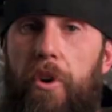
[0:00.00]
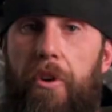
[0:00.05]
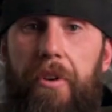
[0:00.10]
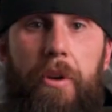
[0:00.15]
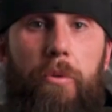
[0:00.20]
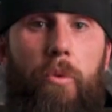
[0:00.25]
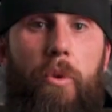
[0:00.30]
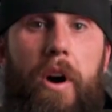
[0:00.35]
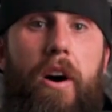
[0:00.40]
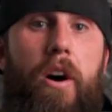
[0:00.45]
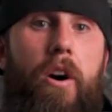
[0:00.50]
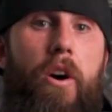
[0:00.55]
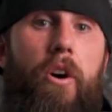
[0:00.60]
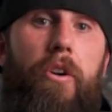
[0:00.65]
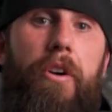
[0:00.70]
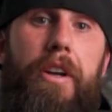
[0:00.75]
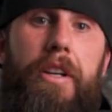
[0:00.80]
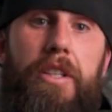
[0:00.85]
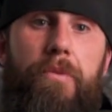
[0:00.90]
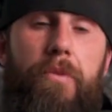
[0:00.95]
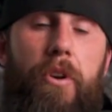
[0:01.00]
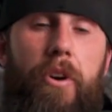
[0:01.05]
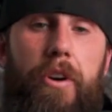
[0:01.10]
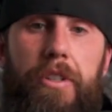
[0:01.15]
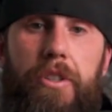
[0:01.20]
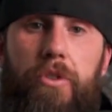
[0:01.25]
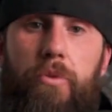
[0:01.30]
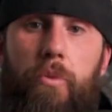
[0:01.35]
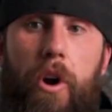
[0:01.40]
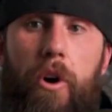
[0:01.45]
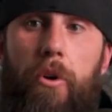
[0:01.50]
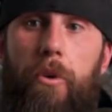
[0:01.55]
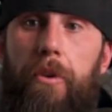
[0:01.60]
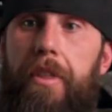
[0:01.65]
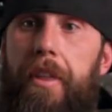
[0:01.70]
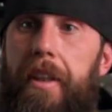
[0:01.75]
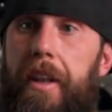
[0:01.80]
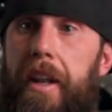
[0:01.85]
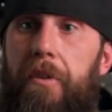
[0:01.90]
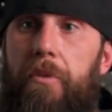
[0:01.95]
really well as far as
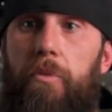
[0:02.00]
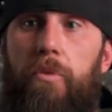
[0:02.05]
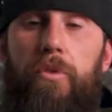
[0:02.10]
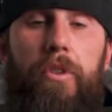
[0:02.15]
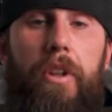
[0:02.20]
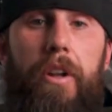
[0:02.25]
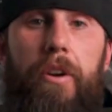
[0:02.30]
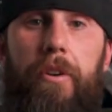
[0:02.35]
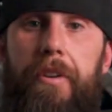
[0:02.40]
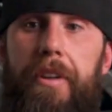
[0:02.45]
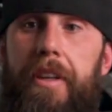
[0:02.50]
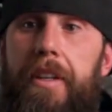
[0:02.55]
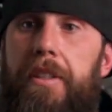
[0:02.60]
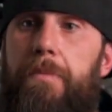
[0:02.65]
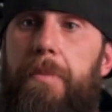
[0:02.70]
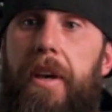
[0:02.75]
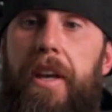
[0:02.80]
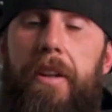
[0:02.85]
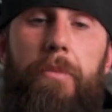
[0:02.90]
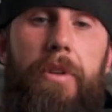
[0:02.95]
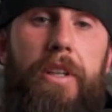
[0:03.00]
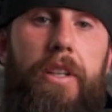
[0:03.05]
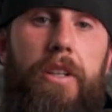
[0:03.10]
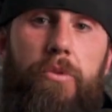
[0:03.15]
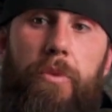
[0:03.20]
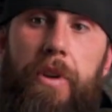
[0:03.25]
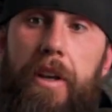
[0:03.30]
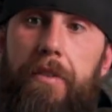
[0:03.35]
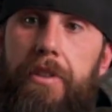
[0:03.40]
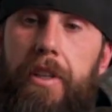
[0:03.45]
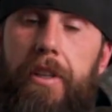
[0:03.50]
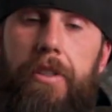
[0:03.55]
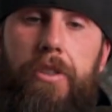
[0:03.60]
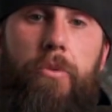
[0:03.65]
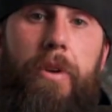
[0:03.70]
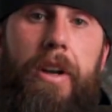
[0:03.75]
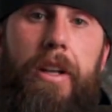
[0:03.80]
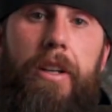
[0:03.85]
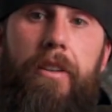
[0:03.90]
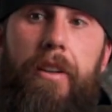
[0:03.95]
growth, and it literally has been because we have
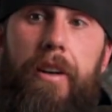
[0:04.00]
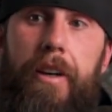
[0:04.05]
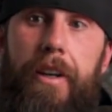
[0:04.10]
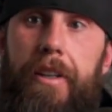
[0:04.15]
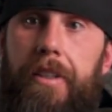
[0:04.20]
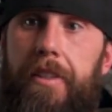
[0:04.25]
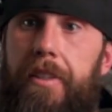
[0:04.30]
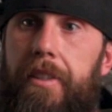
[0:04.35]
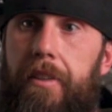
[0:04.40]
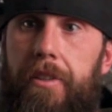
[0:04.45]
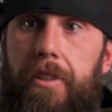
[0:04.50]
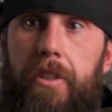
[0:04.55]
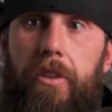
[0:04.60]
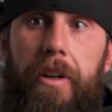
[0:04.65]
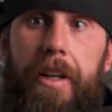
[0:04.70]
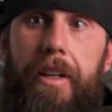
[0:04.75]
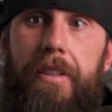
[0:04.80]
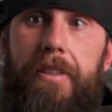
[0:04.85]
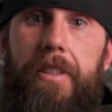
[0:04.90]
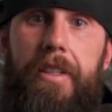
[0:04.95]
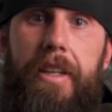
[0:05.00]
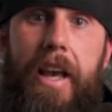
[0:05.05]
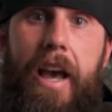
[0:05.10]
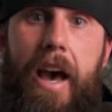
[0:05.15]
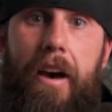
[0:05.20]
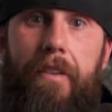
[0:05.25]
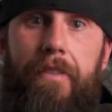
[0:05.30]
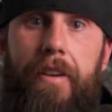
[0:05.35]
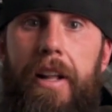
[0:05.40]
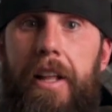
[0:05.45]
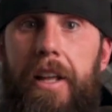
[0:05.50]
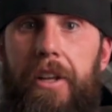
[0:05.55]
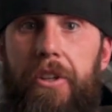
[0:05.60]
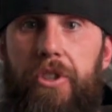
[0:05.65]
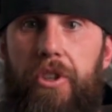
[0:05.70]
such great clients, such great staff.